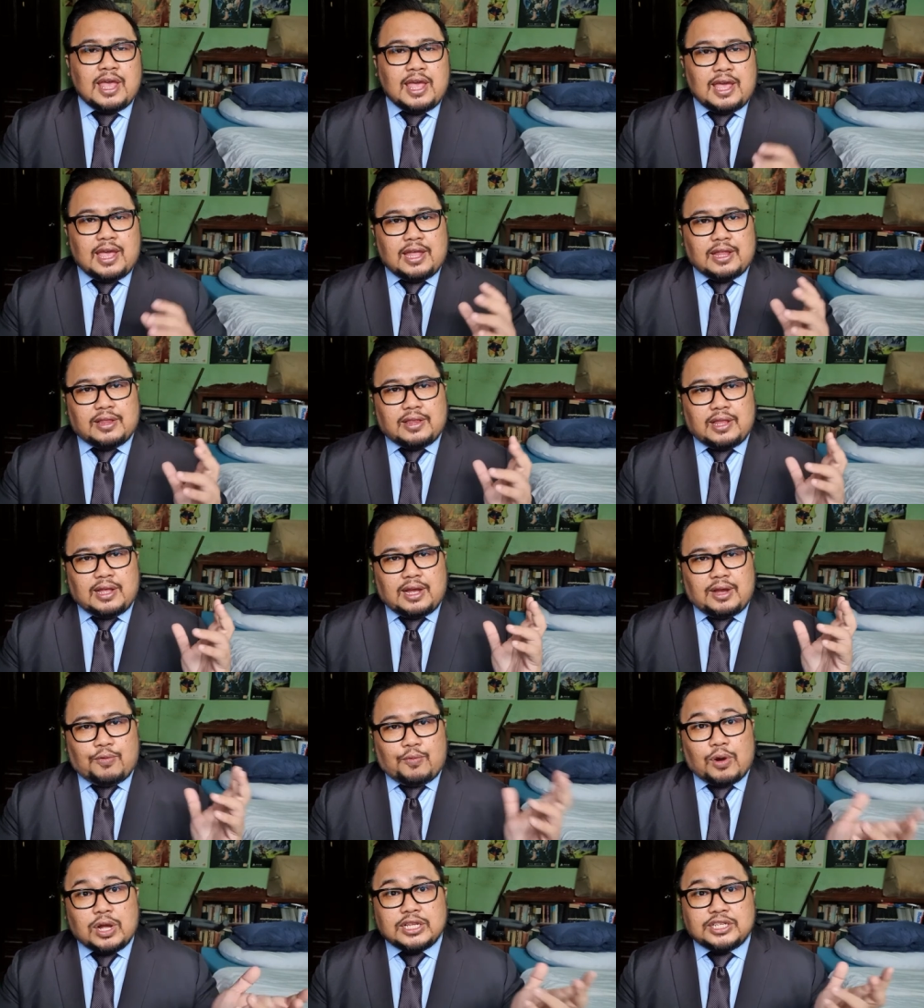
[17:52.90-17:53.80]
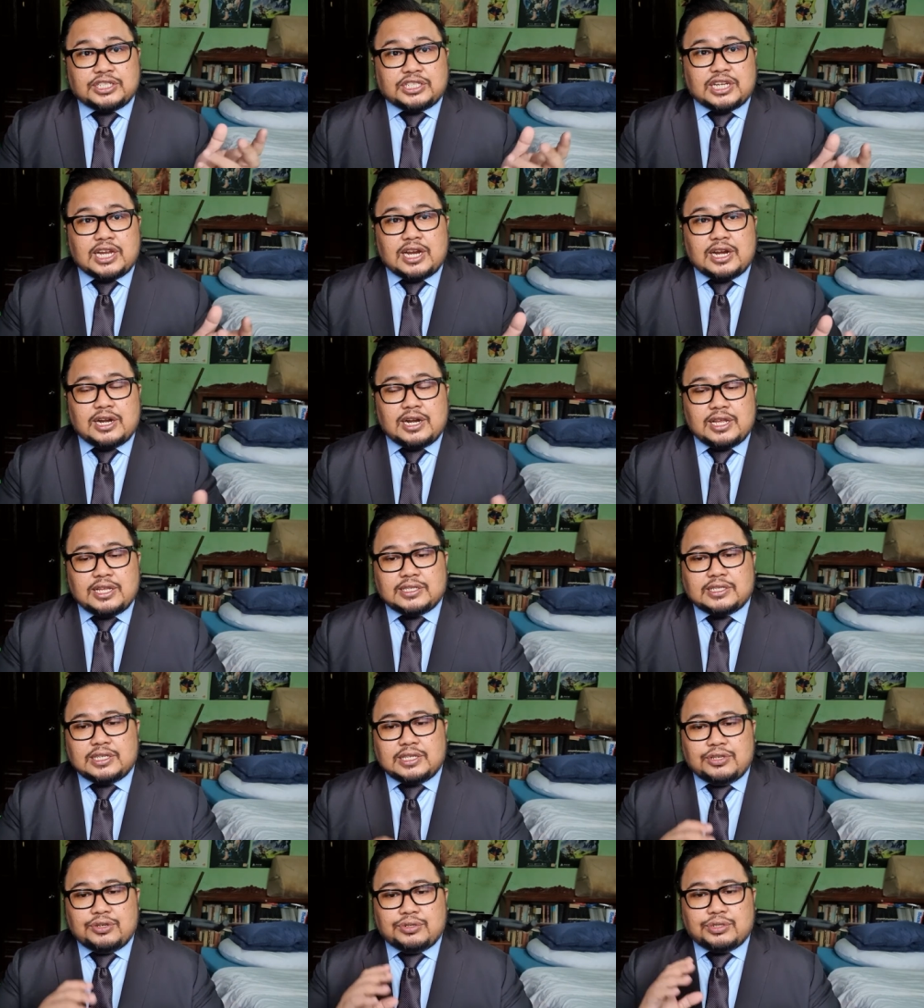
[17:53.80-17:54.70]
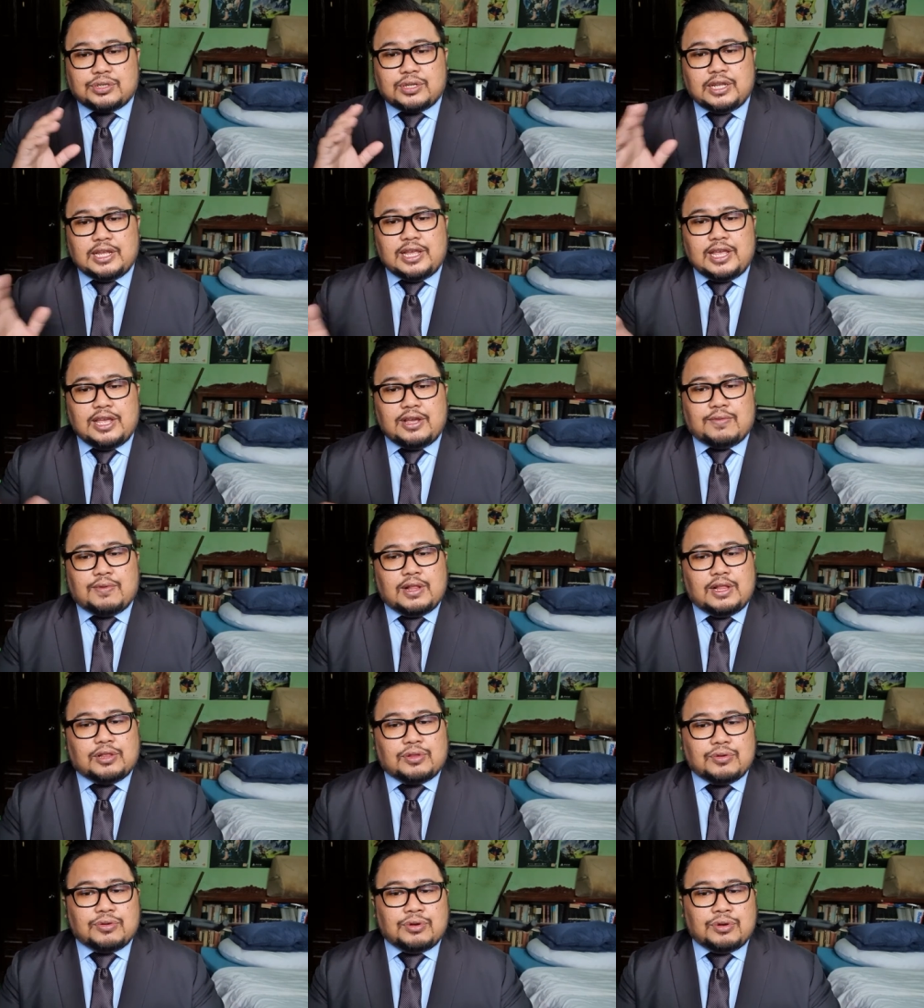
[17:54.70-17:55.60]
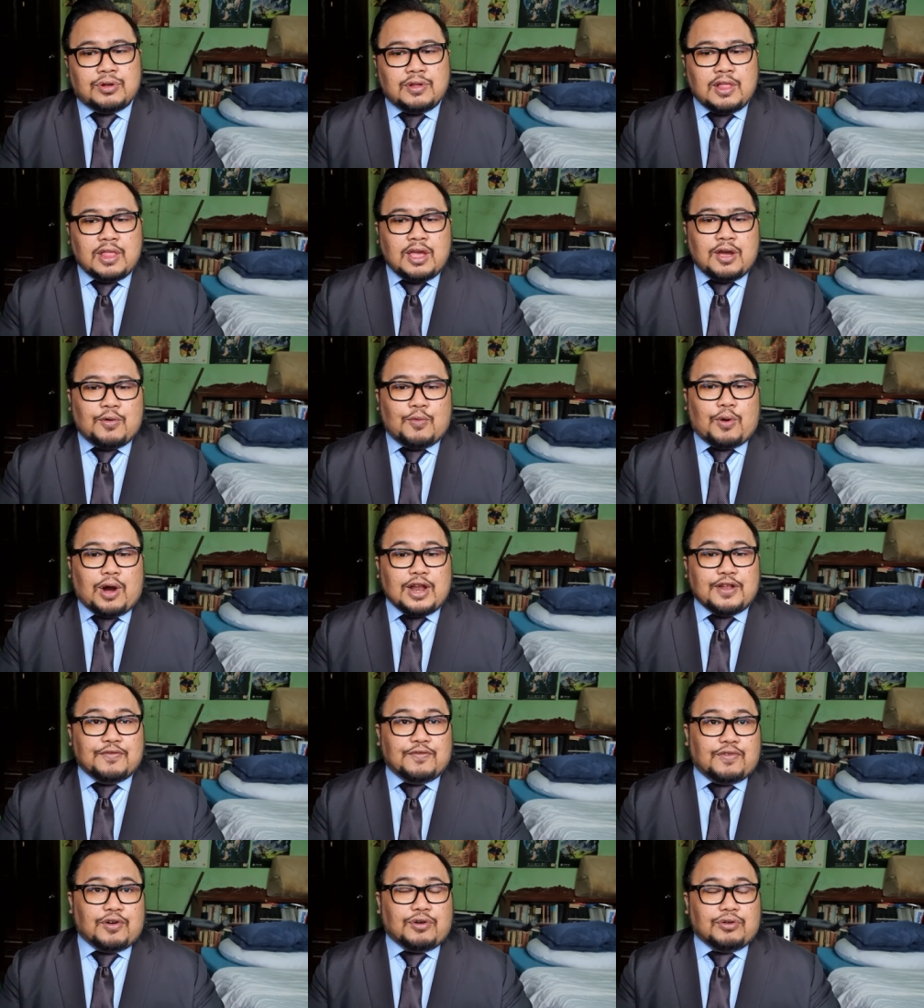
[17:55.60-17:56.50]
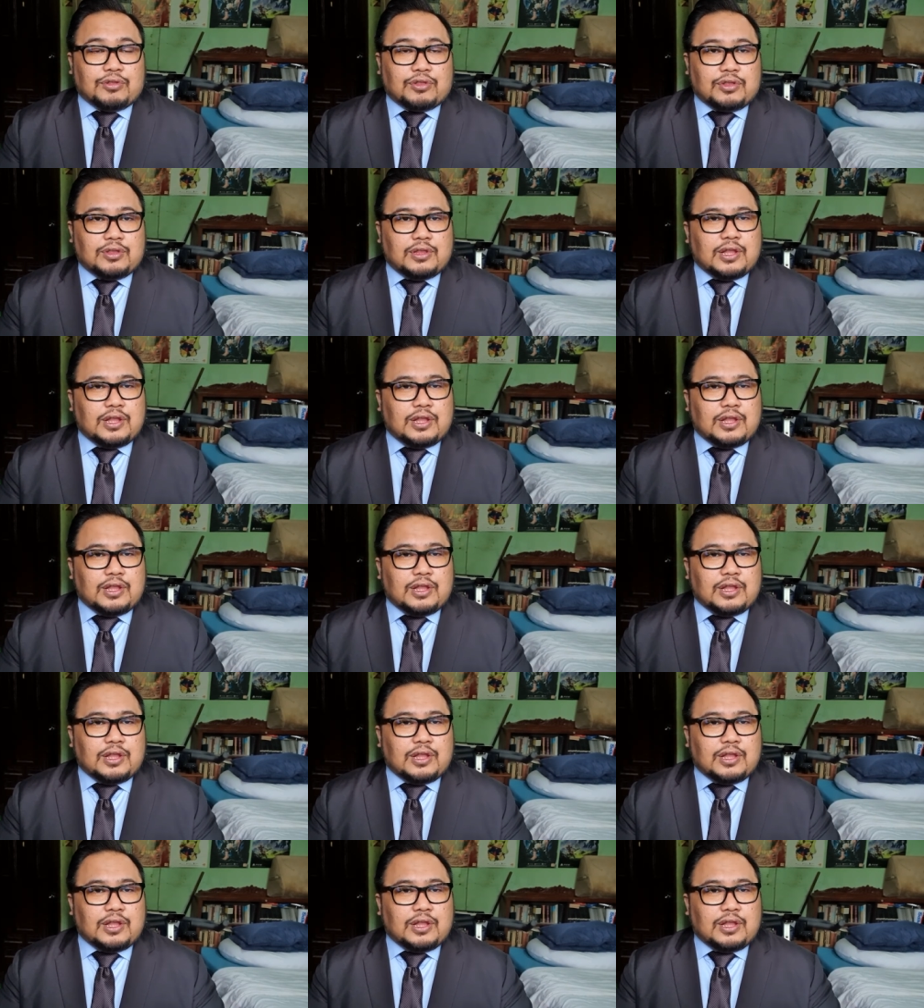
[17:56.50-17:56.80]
And one share is usually equal to one vote.